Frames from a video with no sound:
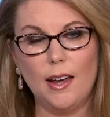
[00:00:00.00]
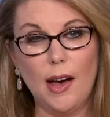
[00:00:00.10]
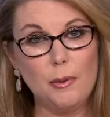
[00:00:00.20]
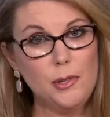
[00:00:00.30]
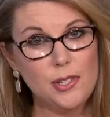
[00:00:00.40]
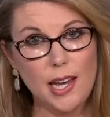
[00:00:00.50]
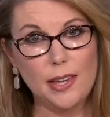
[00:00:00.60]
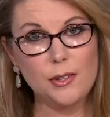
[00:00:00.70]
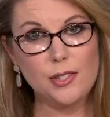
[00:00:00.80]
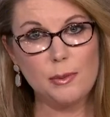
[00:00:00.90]
Now, I will
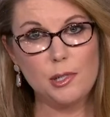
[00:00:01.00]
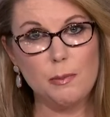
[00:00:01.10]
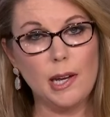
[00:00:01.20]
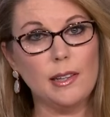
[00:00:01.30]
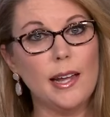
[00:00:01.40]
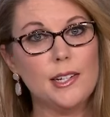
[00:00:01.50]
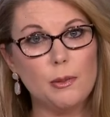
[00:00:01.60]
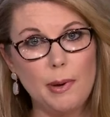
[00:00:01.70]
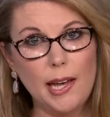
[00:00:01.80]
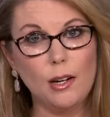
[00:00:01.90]
say there seems to be a lot of
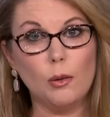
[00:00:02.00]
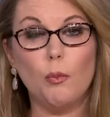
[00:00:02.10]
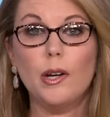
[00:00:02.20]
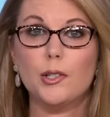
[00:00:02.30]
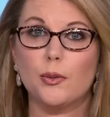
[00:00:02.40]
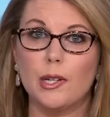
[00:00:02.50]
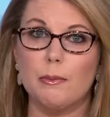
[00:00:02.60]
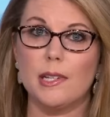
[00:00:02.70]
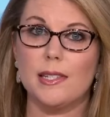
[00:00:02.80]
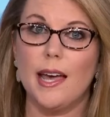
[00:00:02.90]
debate on what
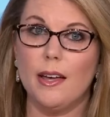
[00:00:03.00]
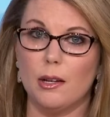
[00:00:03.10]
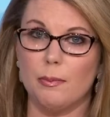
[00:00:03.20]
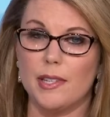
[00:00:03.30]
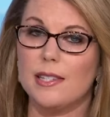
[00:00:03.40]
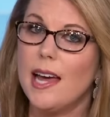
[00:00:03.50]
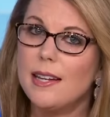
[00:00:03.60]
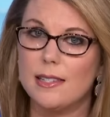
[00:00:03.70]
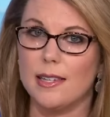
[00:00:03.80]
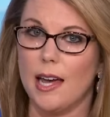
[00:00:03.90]
treatments help. The
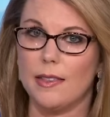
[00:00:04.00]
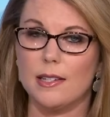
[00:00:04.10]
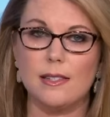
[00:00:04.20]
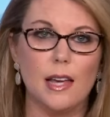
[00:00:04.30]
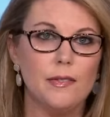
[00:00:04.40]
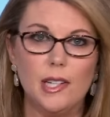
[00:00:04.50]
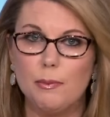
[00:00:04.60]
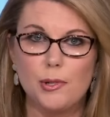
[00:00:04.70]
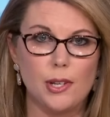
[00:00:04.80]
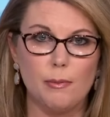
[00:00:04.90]
stats say that
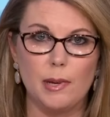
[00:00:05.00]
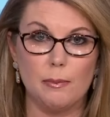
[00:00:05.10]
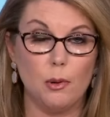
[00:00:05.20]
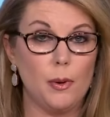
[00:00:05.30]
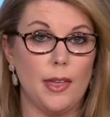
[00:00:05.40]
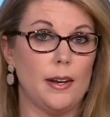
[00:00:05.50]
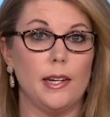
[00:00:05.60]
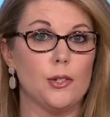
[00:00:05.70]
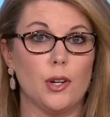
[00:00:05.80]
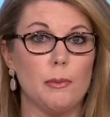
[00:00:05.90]
70% of people without
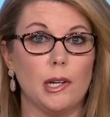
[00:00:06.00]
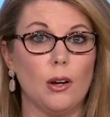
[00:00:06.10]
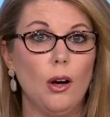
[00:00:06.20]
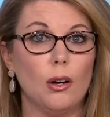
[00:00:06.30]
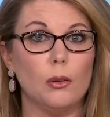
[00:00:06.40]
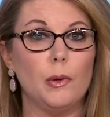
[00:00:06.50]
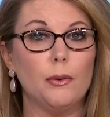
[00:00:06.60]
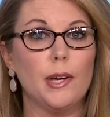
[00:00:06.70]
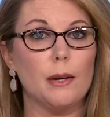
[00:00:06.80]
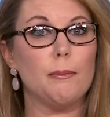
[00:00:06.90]
any treatment at all
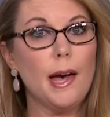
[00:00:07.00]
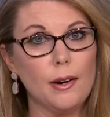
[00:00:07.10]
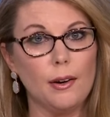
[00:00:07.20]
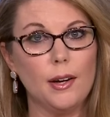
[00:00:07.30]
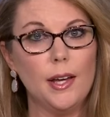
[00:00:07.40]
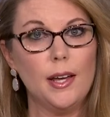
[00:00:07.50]
will get better.